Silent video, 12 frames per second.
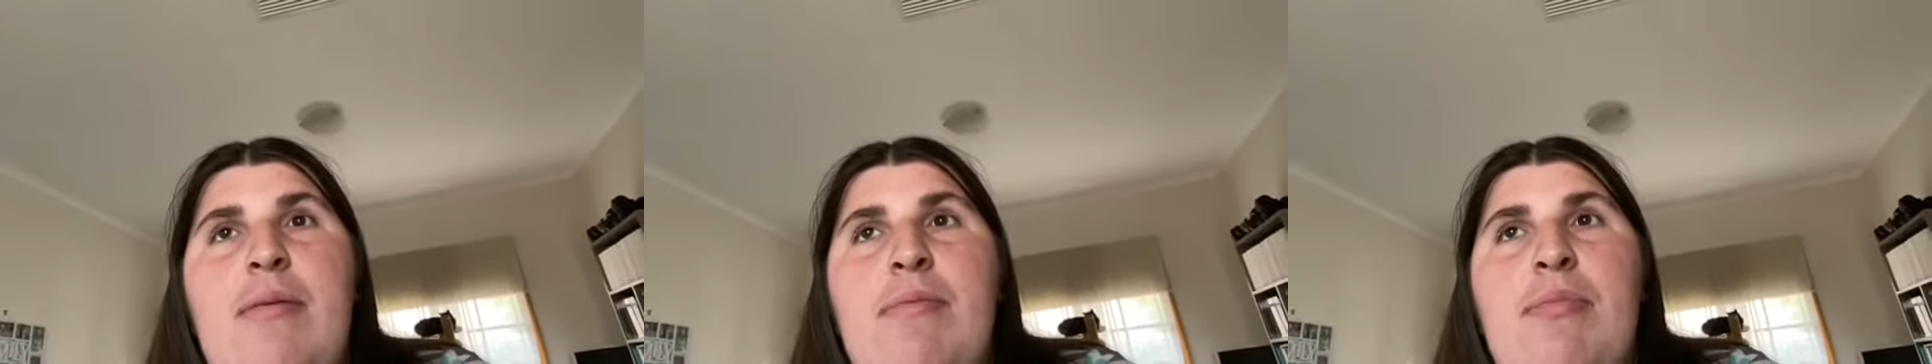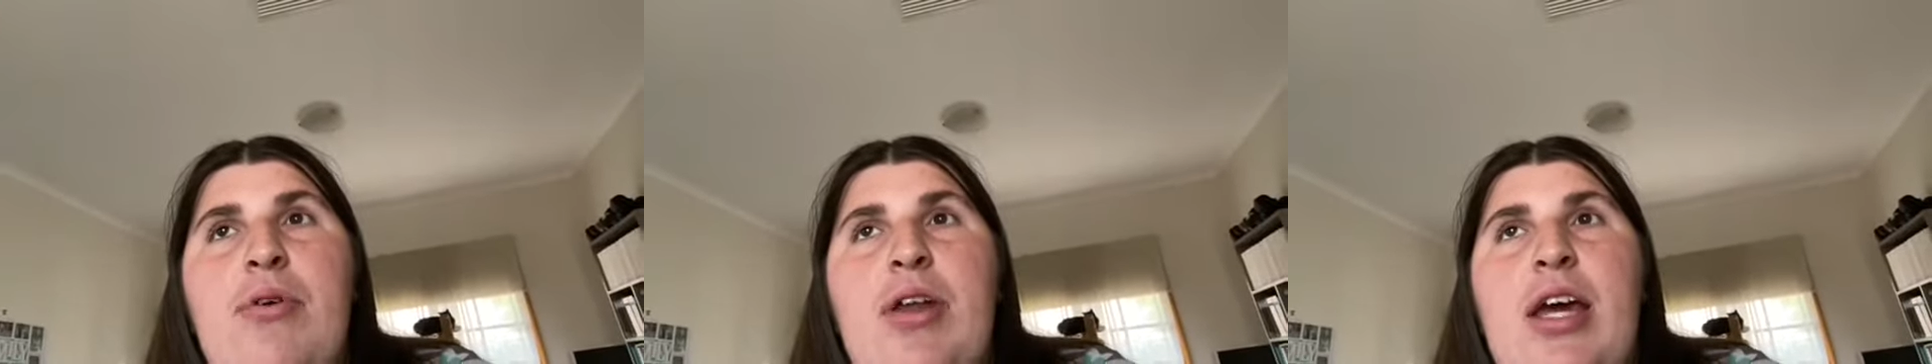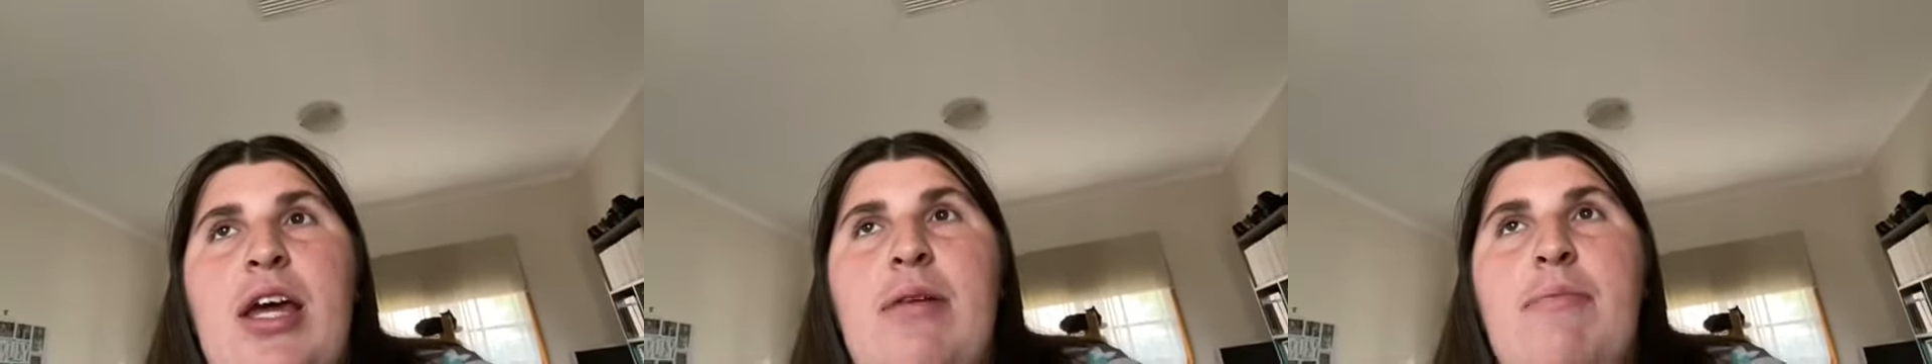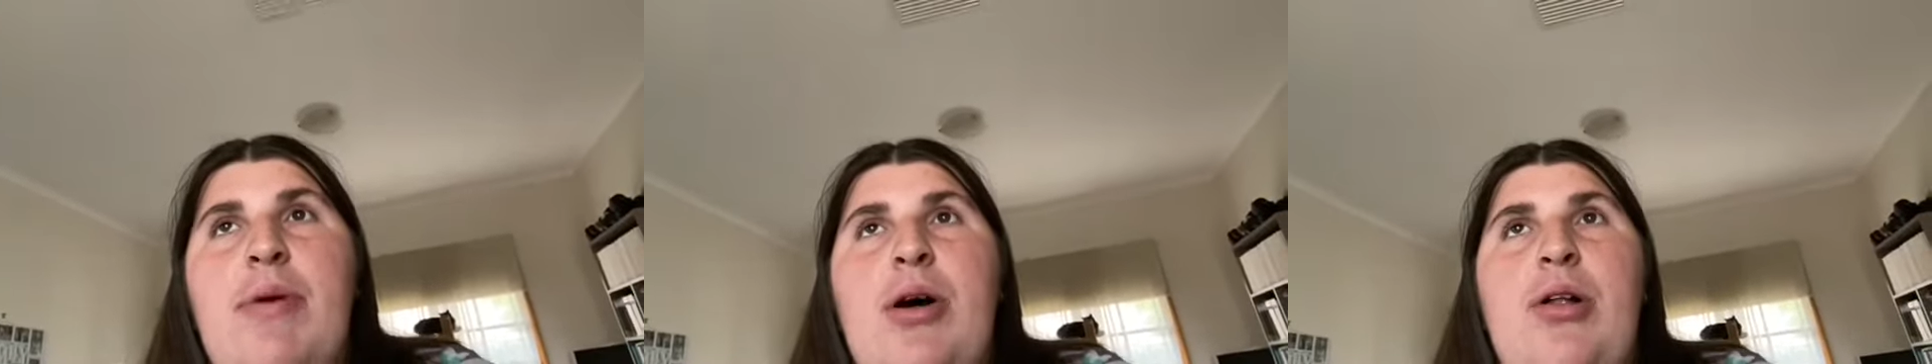put it in a
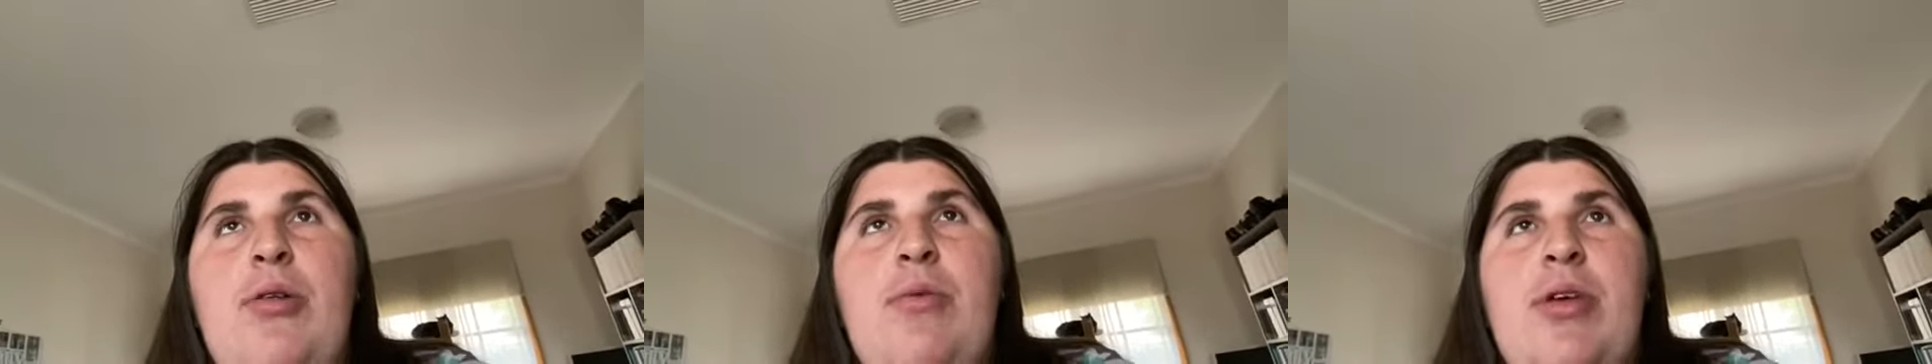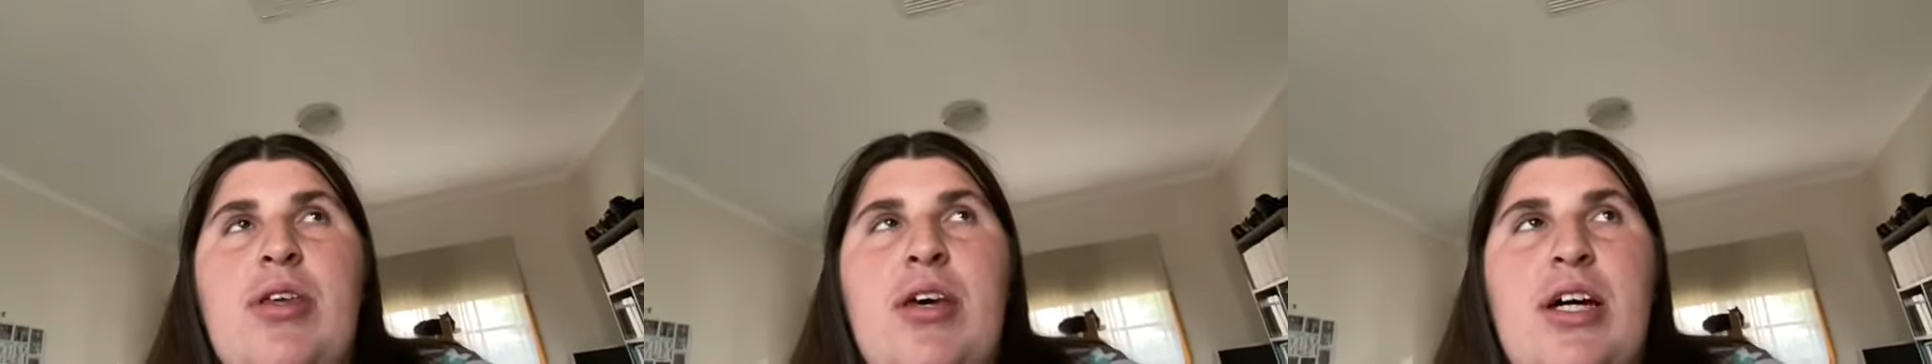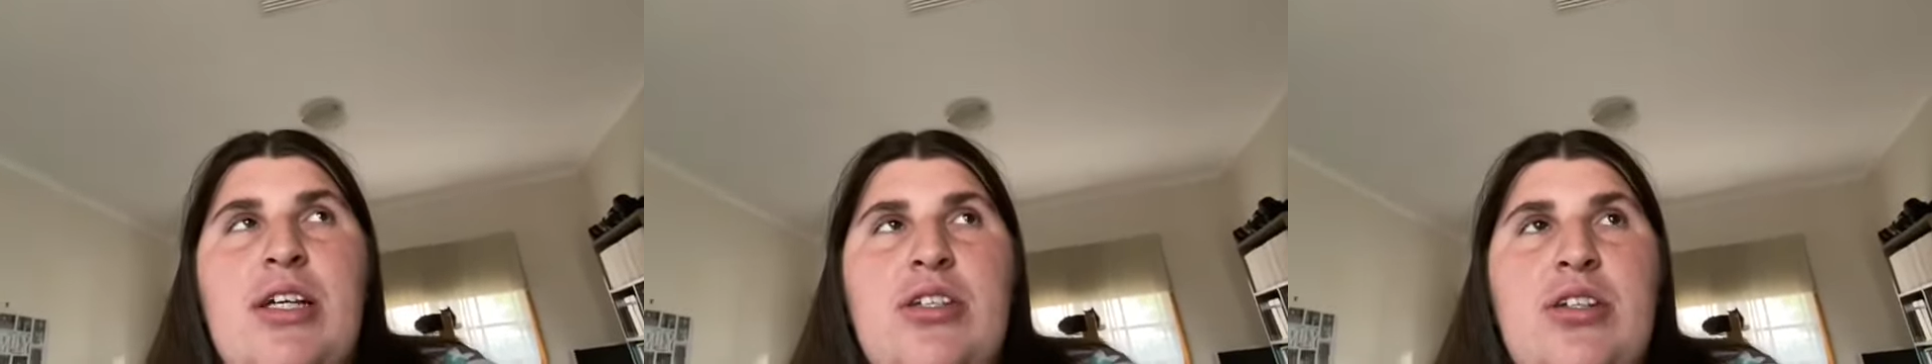bowl with custard.